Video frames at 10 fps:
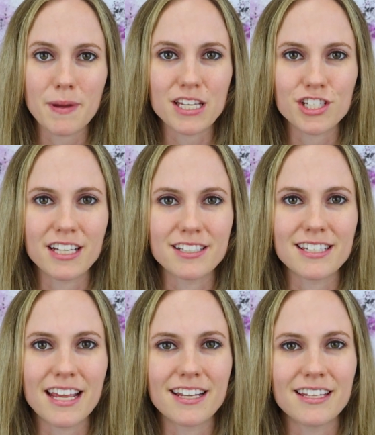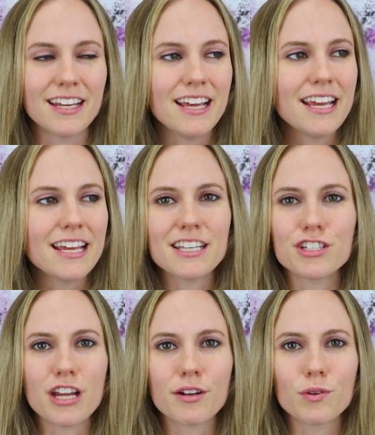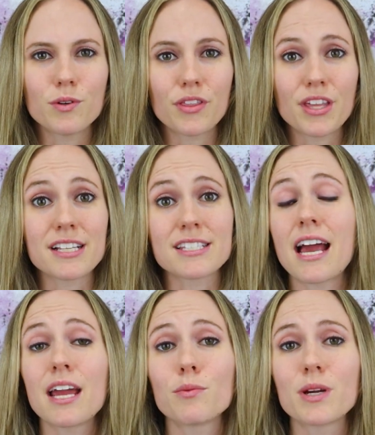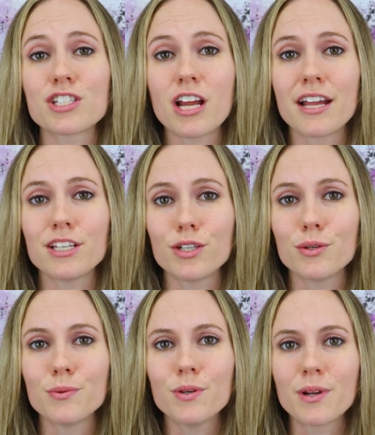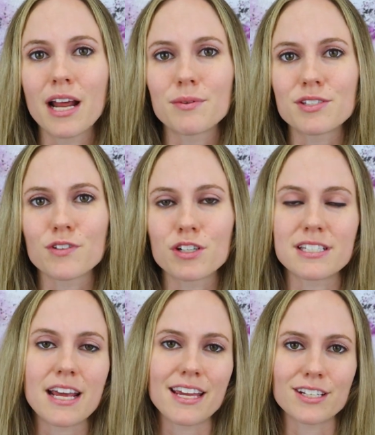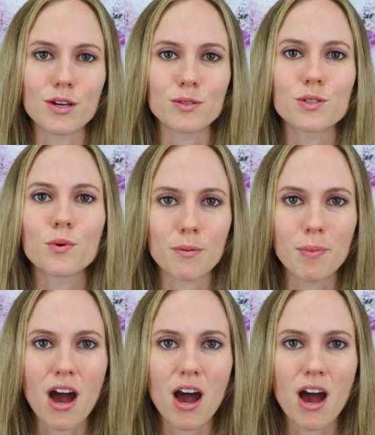patients and, in general, things I wish I knew when I was first diagnosed with